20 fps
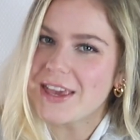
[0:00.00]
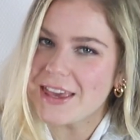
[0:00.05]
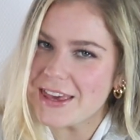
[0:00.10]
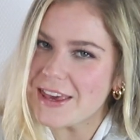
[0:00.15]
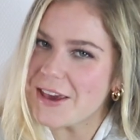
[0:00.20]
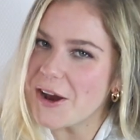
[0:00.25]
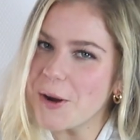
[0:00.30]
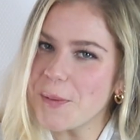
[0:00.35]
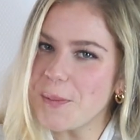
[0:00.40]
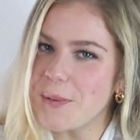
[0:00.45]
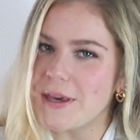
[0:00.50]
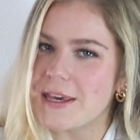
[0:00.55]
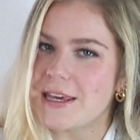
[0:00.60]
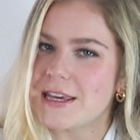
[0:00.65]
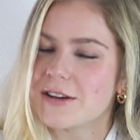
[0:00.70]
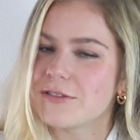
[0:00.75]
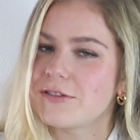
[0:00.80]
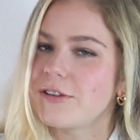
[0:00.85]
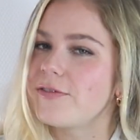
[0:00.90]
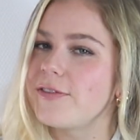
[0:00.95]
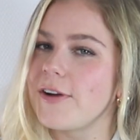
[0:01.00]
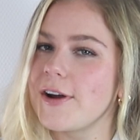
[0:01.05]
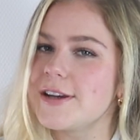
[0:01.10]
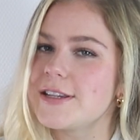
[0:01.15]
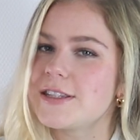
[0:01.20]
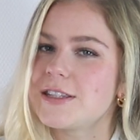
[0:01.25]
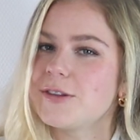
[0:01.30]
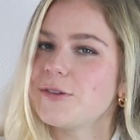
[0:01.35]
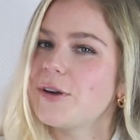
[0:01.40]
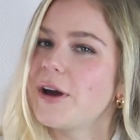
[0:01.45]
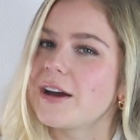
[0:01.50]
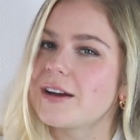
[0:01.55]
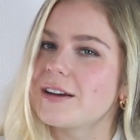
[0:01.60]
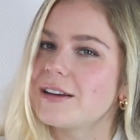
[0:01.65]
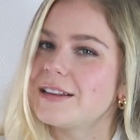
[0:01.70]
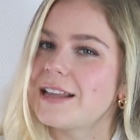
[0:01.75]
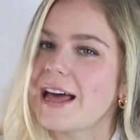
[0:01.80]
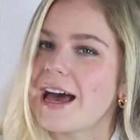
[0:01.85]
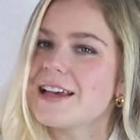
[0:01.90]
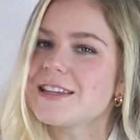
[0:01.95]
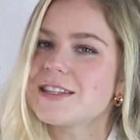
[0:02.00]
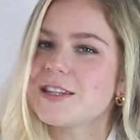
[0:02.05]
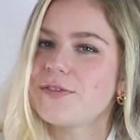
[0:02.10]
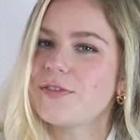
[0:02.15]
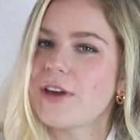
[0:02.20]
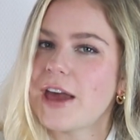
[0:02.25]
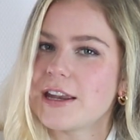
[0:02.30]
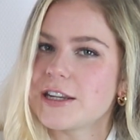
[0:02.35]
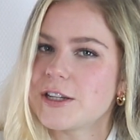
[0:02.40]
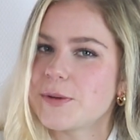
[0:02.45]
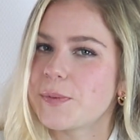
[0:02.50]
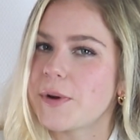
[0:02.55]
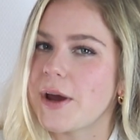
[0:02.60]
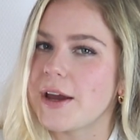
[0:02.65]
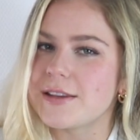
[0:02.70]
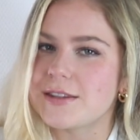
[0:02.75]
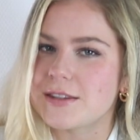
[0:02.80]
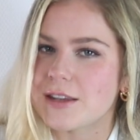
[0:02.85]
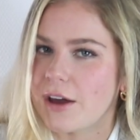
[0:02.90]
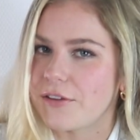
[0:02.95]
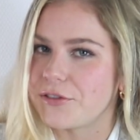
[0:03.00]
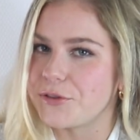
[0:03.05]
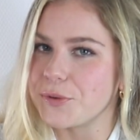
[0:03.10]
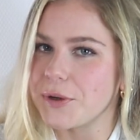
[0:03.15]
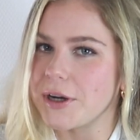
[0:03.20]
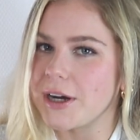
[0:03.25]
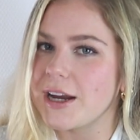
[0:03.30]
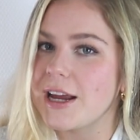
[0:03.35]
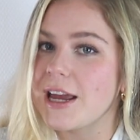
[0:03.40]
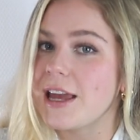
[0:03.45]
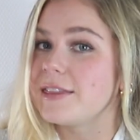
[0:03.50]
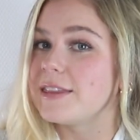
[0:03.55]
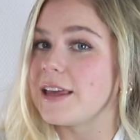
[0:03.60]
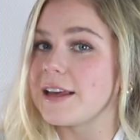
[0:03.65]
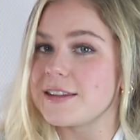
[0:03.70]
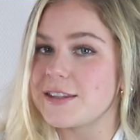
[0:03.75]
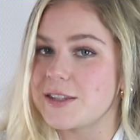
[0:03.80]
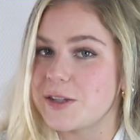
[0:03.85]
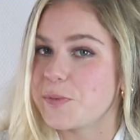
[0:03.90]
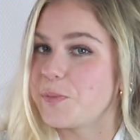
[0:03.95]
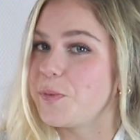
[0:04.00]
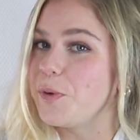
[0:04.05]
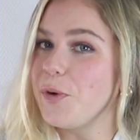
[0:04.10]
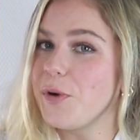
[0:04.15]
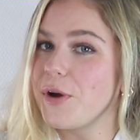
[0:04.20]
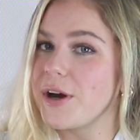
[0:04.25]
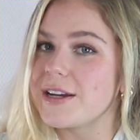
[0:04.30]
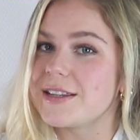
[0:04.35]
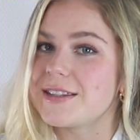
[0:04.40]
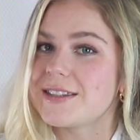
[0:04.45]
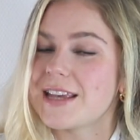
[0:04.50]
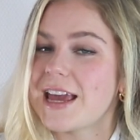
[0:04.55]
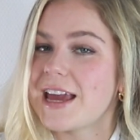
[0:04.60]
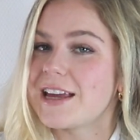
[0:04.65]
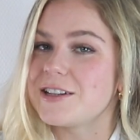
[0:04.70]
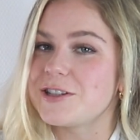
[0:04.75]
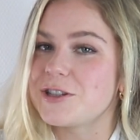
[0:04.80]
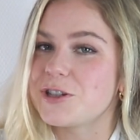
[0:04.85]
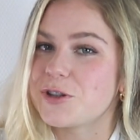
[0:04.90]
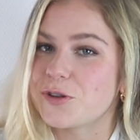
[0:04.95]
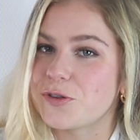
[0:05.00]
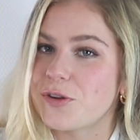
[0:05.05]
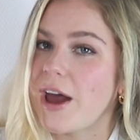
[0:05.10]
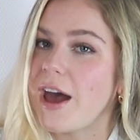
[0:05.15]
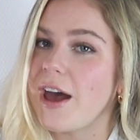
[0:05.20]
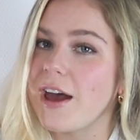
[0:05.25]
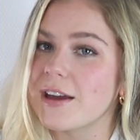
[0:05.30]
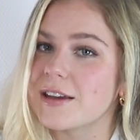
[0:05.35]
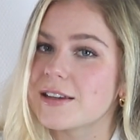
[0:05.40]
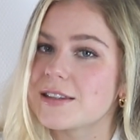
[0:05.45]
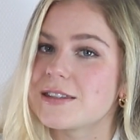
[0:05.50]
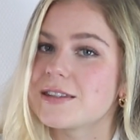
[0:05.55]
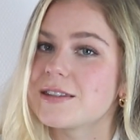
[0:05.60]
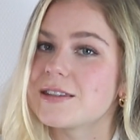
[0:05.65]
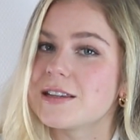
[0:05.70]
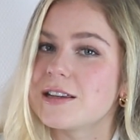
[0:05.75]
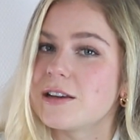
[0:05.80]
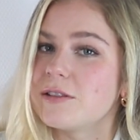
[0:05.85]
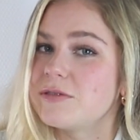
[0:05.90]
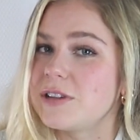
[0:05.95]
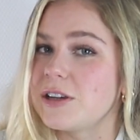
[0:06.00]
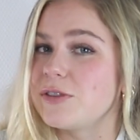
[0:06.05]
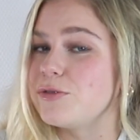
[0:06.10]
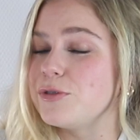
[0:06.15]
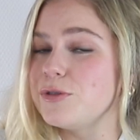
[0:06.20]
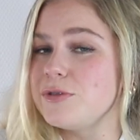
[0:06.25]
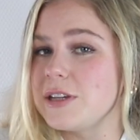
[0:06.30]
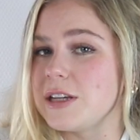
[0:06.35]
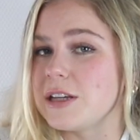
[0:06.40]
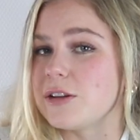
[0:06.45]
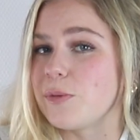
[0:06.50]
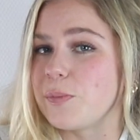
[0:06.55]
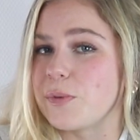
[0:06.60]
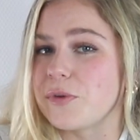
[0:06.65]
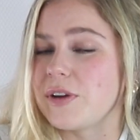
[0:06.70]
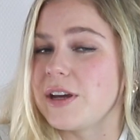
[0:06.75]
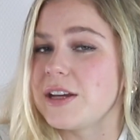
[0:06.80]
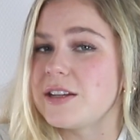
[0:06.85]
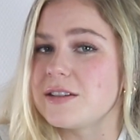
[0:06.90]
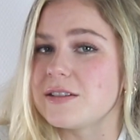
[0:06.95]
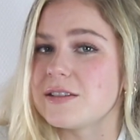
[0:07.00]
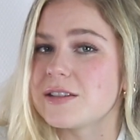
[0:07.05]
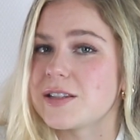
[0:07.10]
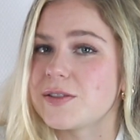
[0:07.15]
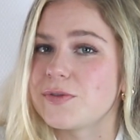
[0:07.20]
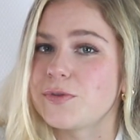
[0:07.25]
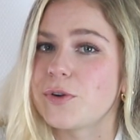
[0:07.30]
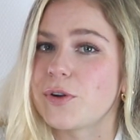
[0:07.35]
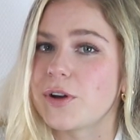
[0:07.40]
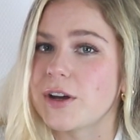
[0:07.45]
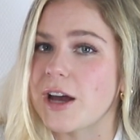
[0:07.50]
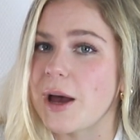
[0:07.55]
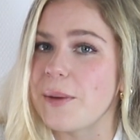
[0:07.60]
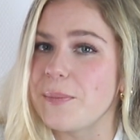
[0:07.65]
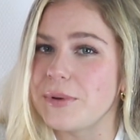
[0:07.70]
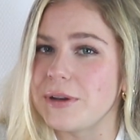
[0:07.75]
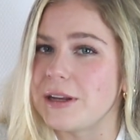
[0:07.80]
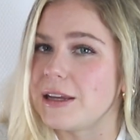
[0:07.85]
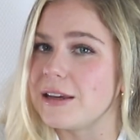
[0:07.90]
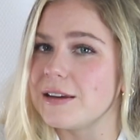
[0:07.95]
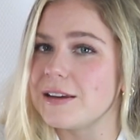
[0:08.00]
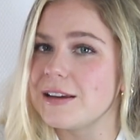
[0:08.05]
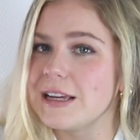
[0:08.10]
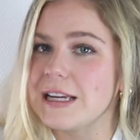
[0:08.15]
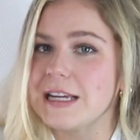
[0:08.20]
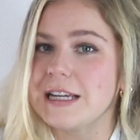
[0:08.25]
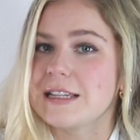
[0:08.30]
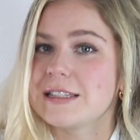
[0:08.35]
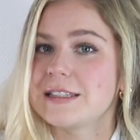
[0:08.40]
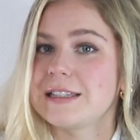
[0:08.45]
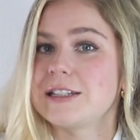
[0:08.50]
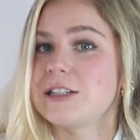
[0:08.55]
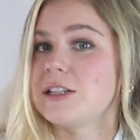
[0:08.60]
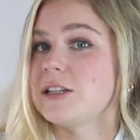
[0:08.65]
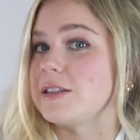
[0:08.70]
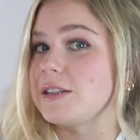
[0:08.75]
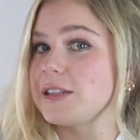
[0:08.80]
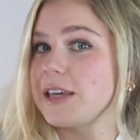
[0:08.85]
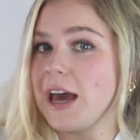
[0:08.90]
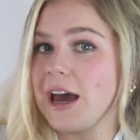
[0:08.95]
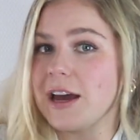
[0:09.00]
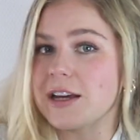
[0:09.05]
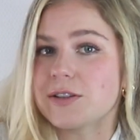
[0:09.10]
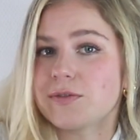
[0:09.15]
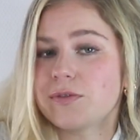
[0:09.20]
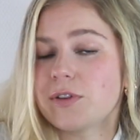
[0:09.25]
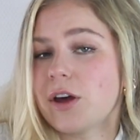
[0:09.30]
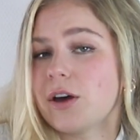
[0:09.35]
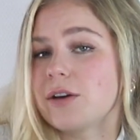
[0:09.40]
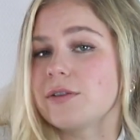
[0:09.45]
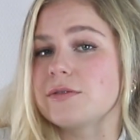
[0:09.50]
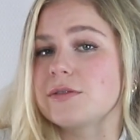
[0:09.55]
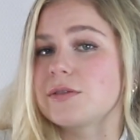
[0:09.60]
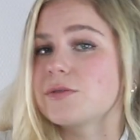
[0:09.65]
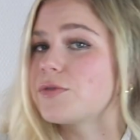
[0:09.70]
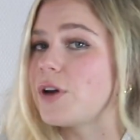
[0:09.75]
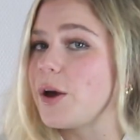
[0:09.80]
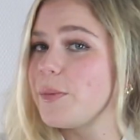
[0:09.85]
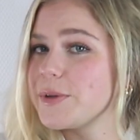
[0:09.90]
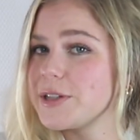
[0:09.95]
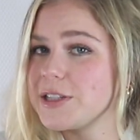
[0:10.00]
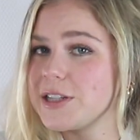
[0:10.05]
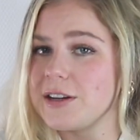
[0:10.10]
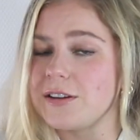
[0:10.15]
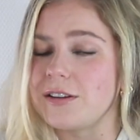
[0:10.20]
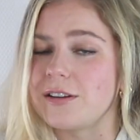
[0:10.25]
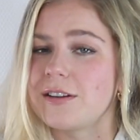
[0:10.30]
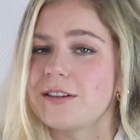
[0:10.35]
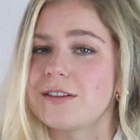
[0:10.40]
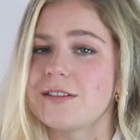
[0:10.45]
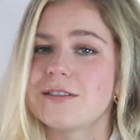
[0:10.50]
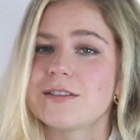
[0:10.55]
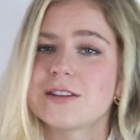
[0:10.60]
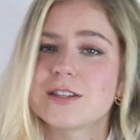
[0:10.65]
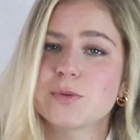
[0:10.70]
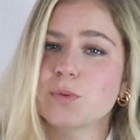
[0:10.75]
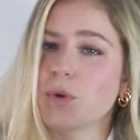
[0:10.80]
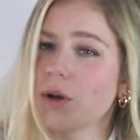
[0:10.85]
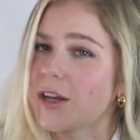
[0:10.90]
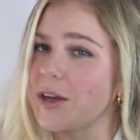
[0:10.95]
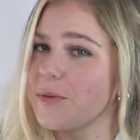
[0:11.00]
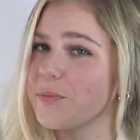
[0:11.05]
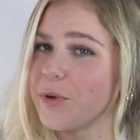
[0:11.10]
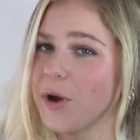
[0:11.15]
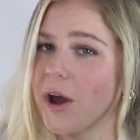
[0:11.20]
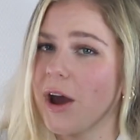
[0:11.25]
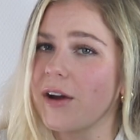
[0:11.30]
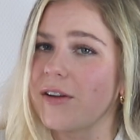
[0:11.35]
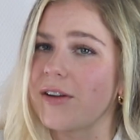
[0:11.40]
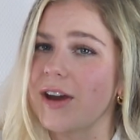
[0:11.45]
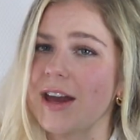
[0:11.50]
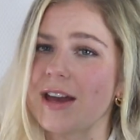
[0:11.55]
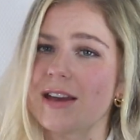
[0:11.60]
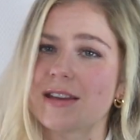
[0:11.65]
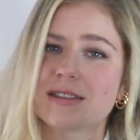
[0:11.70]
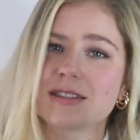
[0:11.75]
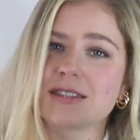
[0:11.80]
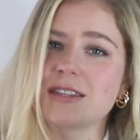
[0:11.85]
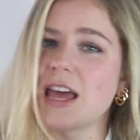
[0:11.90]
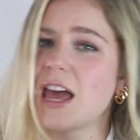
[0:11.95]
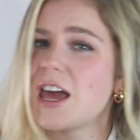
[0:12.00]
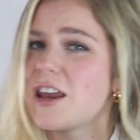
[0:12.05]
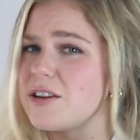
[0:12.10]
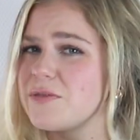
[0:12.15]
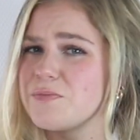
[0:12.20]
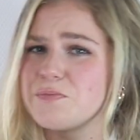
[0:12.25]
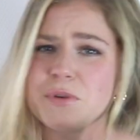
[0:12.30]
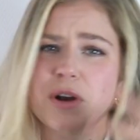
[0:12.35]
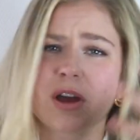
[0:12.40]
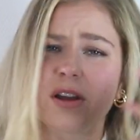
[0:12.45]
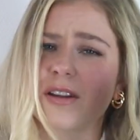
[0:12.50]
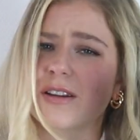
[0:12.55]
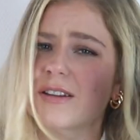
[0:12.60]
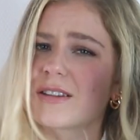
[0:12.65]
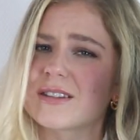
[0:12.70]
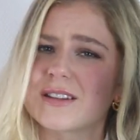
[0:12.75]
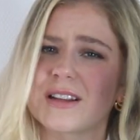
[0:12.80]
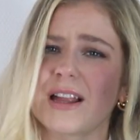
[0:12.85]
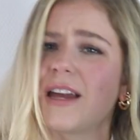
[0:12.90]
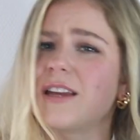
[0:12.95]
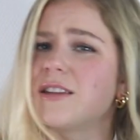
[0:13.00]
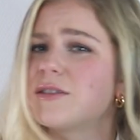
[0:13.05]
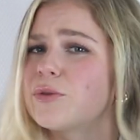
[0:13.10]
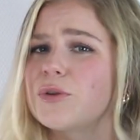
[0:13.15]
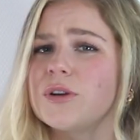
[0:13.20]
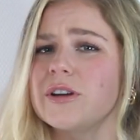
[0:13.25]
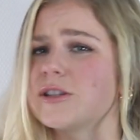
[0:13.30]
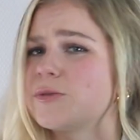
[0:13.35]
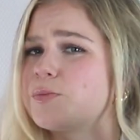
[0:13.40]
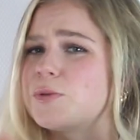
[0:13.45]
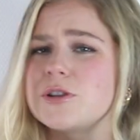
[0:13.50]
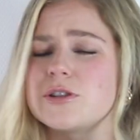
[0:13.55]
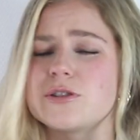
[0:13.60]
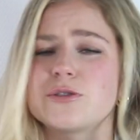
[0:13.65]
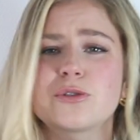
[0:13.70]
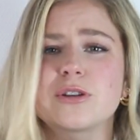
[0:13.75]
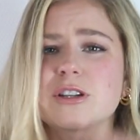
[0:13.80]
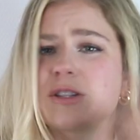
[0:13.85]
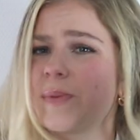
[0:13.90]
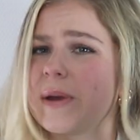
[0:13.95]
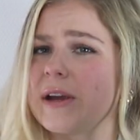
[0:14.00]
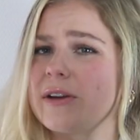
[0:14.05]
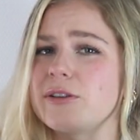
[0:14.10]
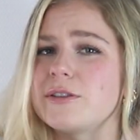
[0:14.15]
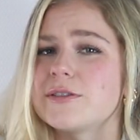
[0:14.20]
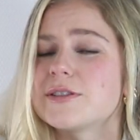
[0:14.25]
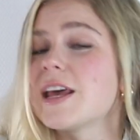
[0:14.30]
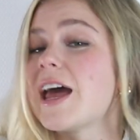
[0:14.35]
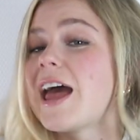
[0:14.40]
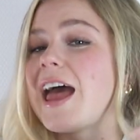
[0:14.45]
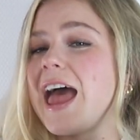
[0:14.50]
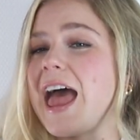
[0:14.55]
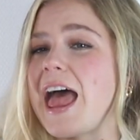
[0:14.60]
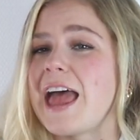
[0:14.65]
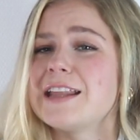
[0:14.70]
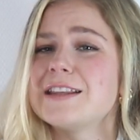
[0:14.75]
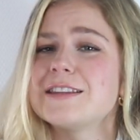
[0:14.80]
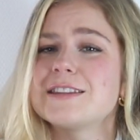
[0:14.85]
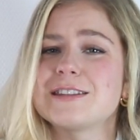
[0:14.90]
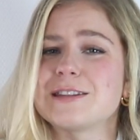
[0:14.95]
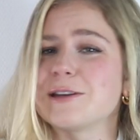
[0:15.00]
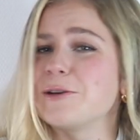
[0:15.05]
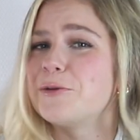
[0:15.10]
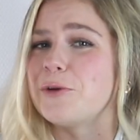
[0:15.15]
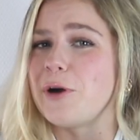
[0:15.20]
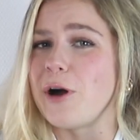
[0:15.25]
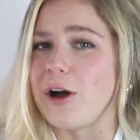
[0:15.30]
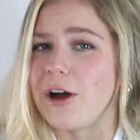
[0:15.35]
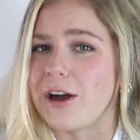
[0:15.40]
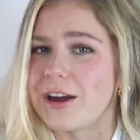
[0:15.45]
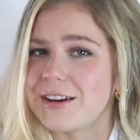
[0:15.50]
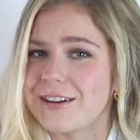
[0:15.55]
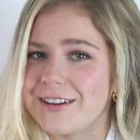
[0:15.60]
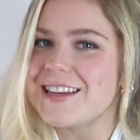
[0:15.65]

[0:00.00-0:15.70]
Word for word: ERP refers to a class of enterprise software that supports and tracks the routine operations for a company, such as cash flows, raw materials, work in progress, end products, clients' orders, purchase orders, payrolls, and so on.